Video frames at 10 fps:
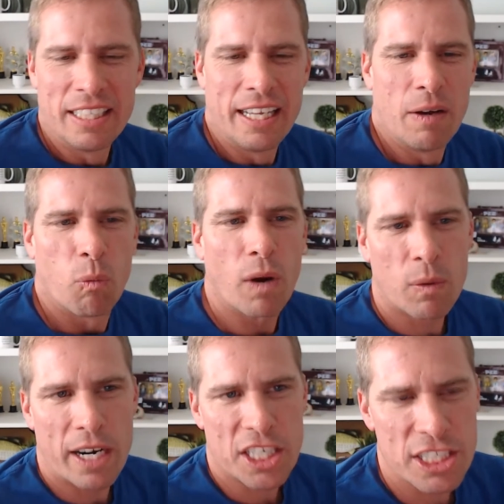What
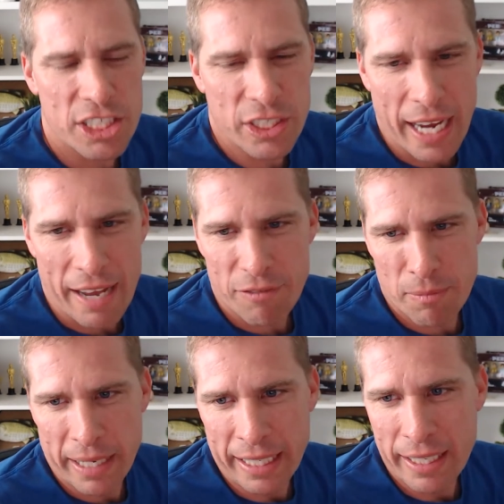questions do you have for
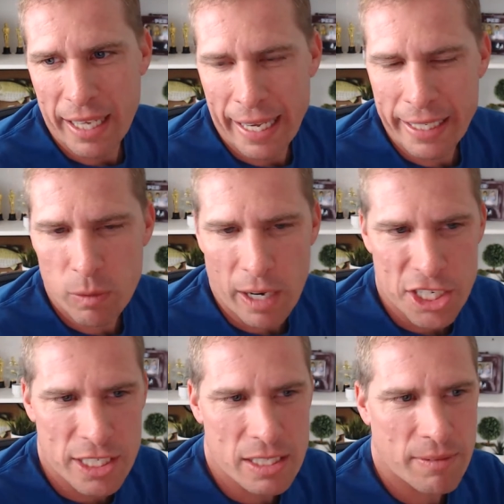me? Any
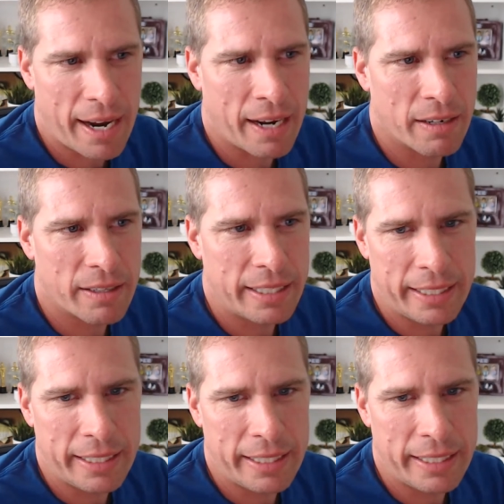questions around
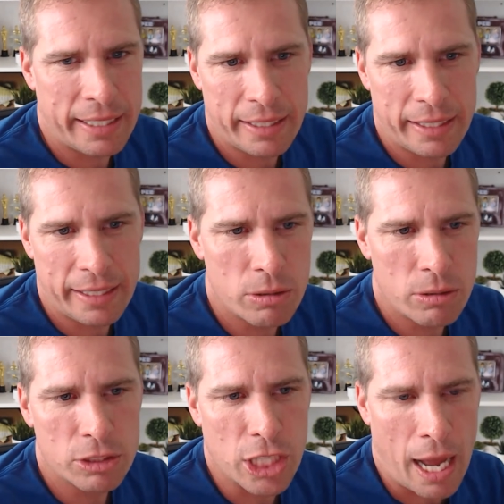the
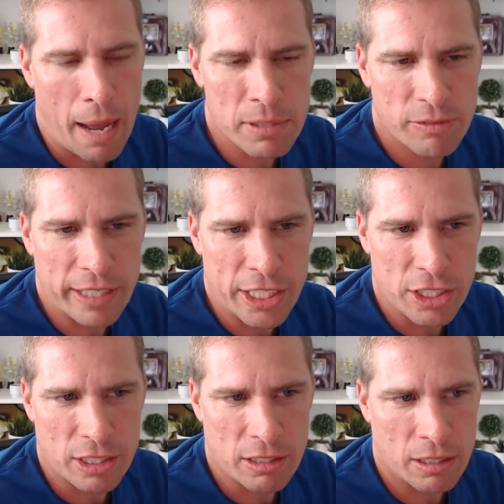new jobs
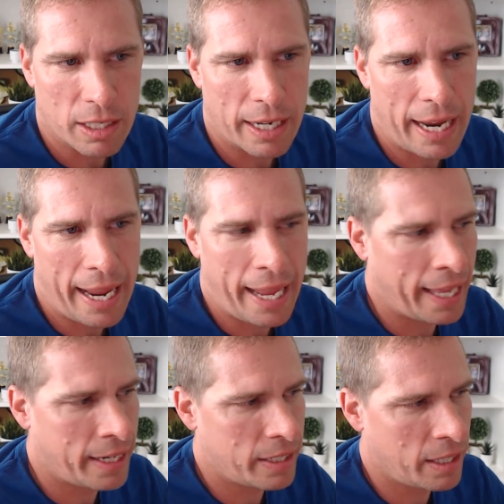feature?
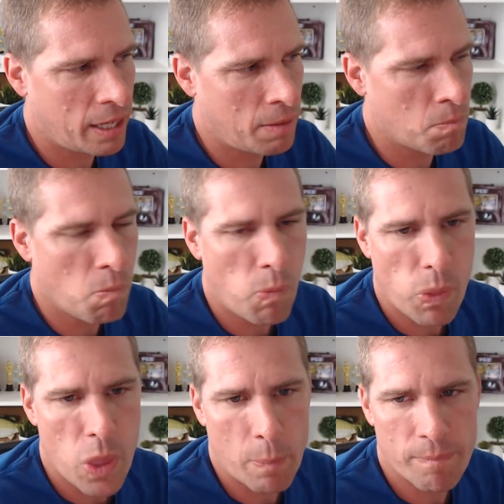And
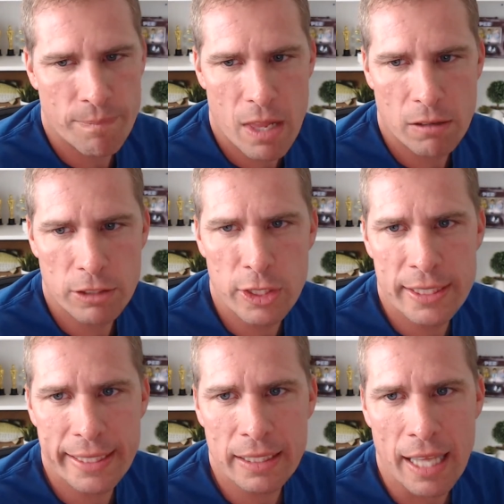do you
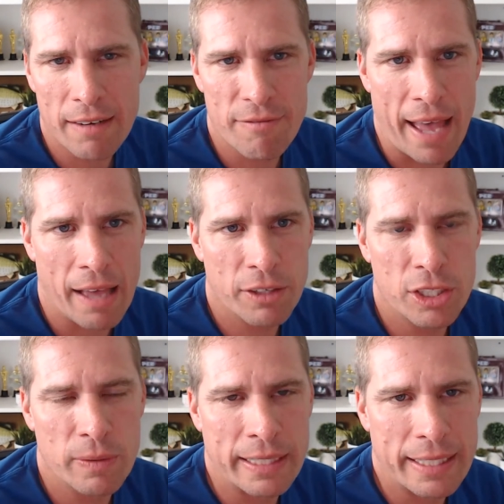see a lot of
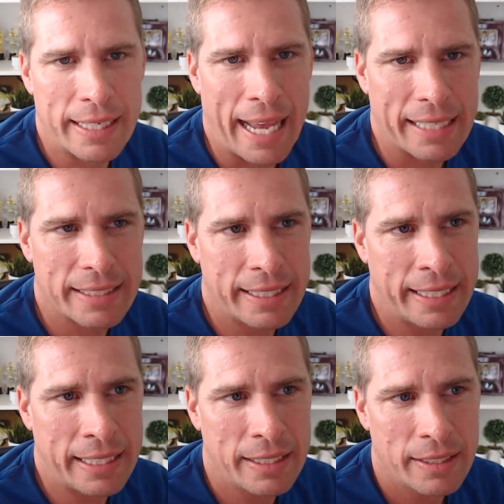value in
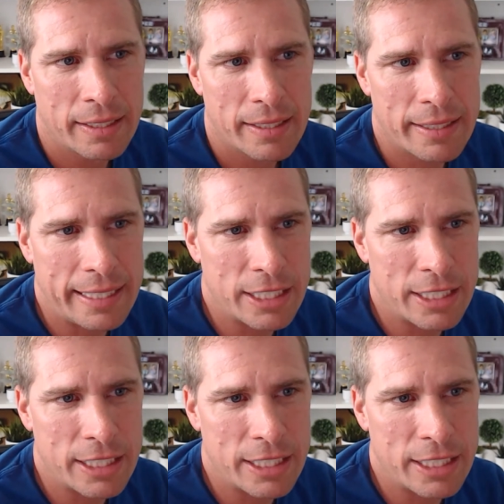connecting these